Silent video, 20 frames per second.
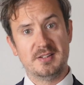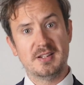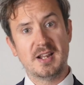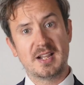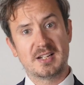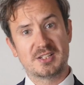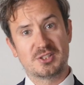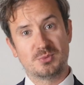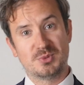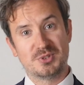
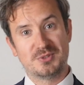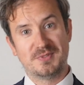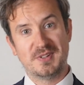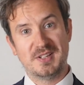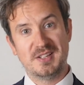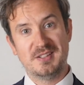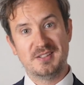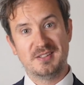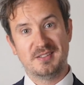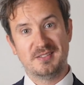Next was
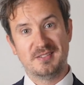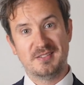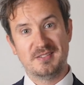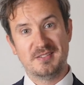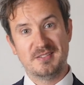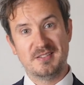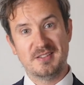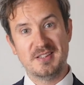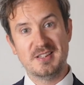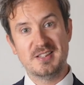the
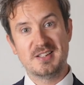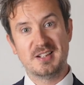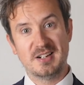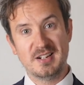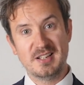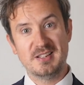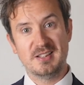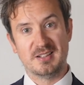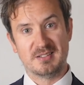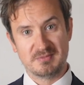
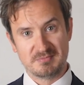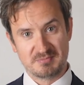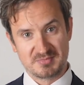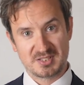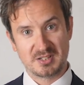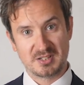eagerly and